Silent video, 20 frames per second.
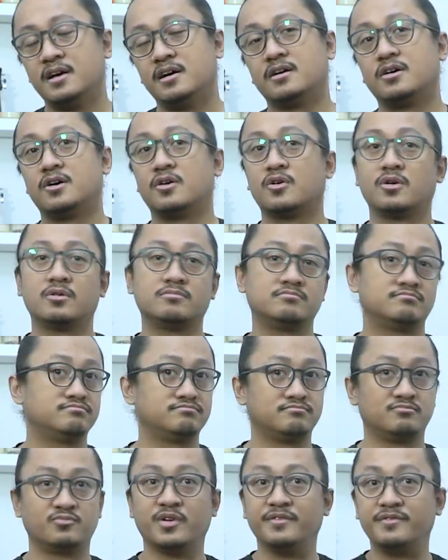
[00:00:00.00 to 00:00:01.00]
uh,
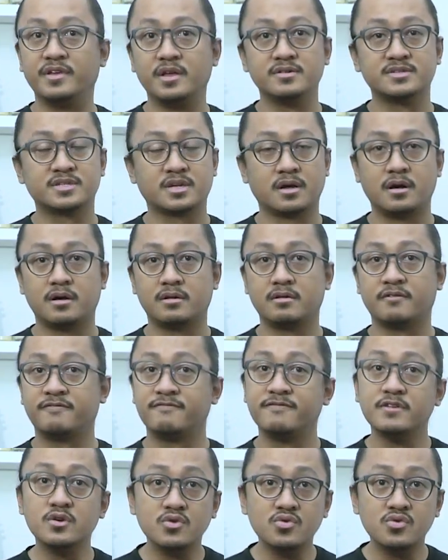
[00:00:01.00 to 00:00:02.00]
reviews on
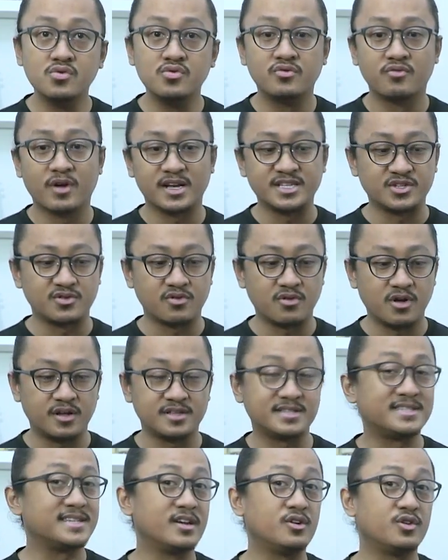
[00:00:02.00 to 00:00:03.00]
food,
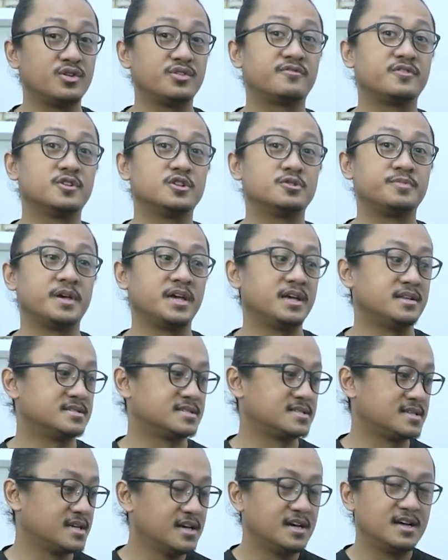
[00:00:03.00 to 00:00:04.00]
restaurants here in the
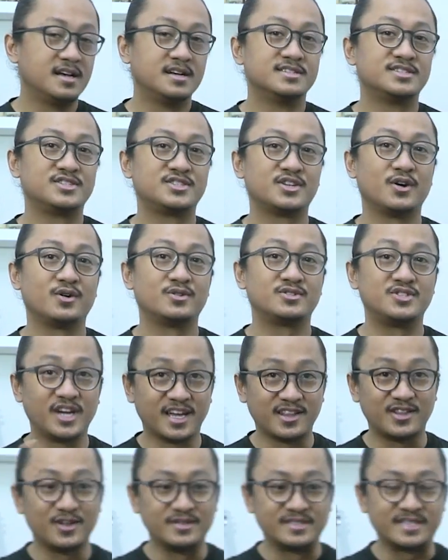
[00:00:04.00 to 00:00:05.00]
Philippines. So
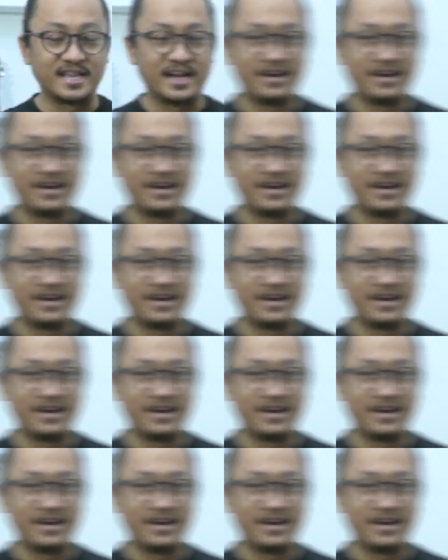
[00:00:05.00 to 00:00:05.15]
check those